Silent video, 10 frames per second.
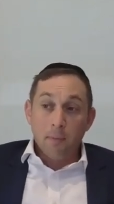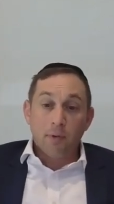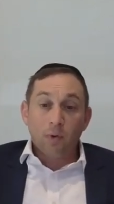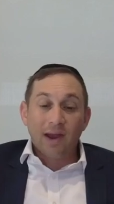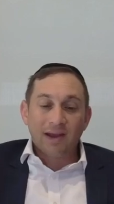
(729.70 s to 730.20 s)

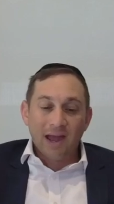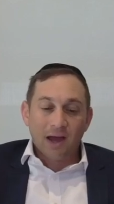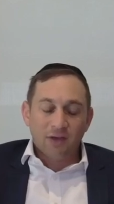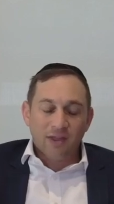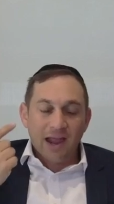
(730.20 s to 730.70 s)
But right
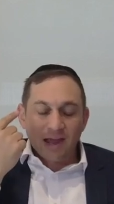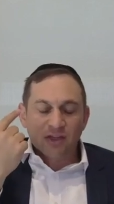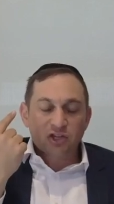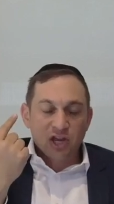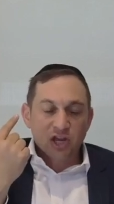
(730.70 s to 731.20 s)
now, they,
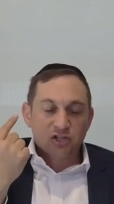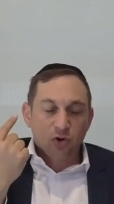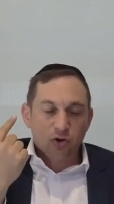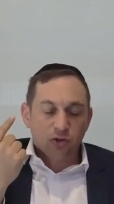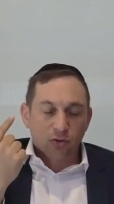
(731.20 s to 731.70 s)
they changed
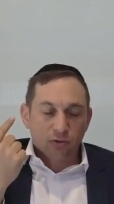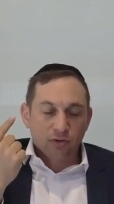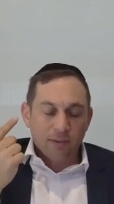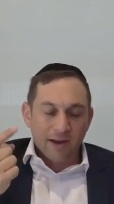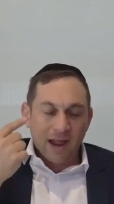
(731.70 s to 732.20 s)
the
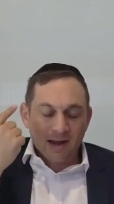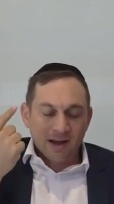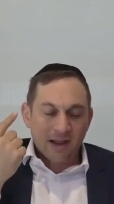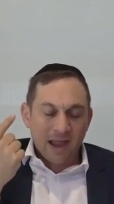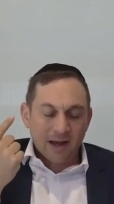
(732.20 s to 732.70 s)
They
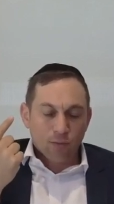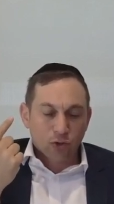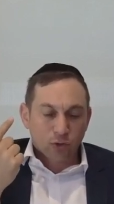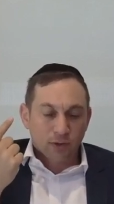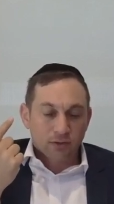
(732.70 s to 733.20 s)
added, added
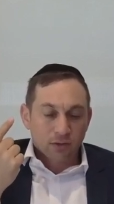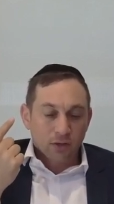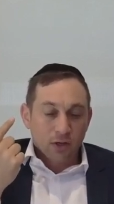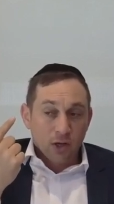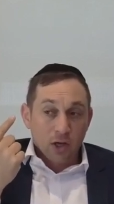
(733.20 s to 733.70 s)
more to it.
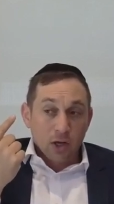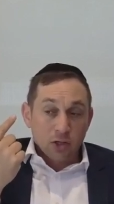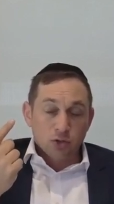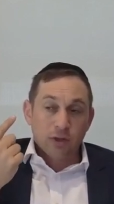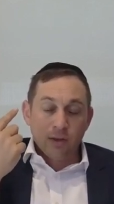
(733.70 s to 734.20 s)

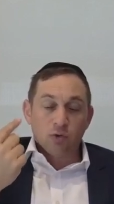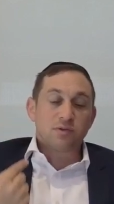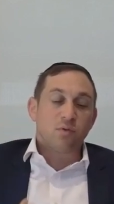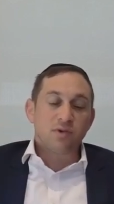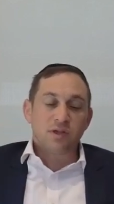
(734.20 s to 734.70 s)
So he was,
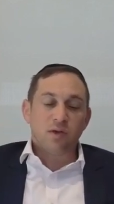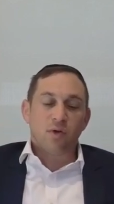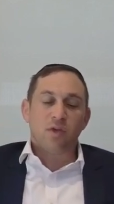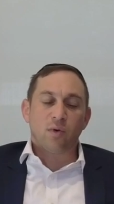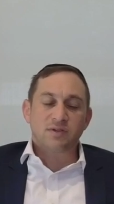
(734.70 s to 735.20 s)
he,
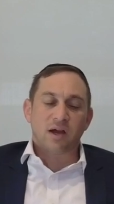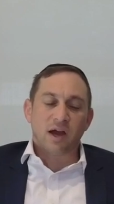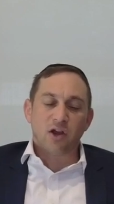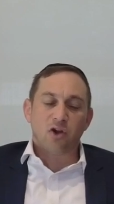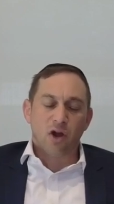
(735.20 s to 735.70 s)
he was a
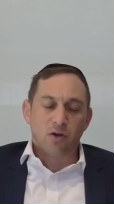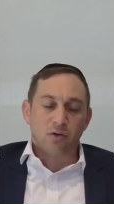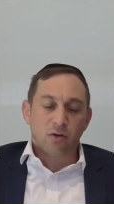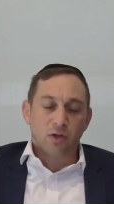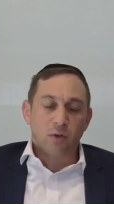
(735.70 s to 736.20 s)
Aina.
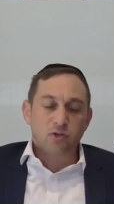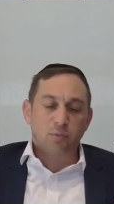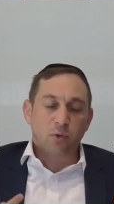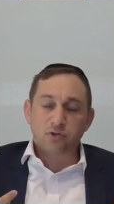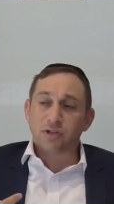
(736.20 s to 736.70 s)
He was
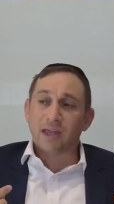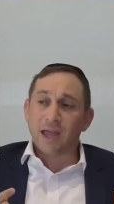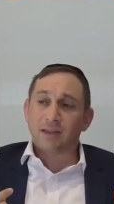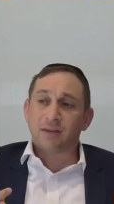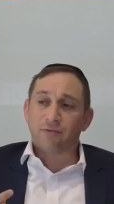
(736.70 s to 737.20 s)
supposed to
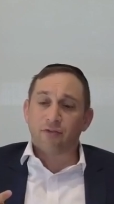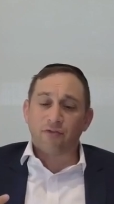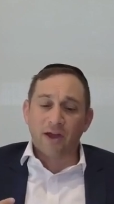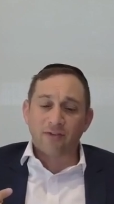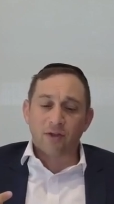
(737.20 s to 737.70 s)
get for
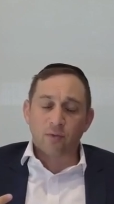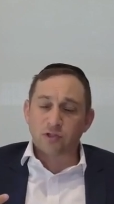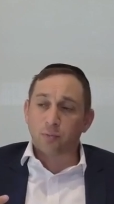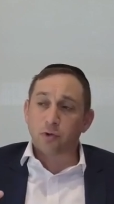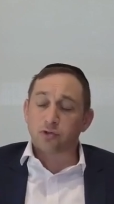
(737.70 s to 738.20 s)
five, he was
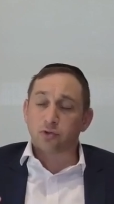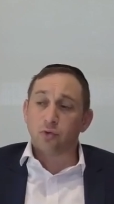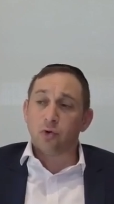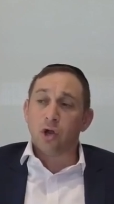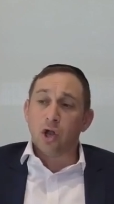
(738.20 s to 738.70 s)
supposed
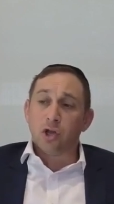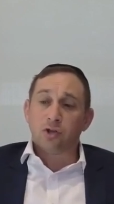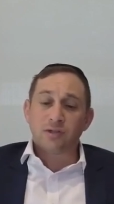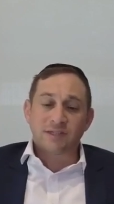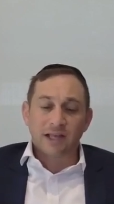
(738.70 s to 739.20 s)
to,
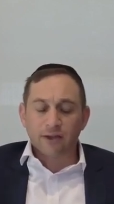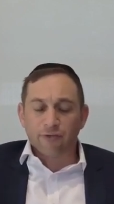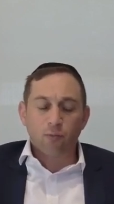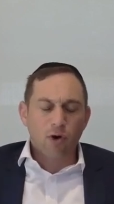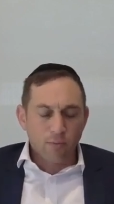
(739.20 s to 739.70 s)
to sell it
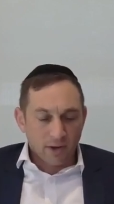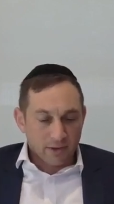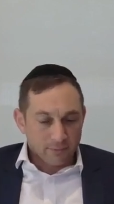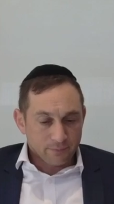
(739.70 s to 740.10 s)
for more money.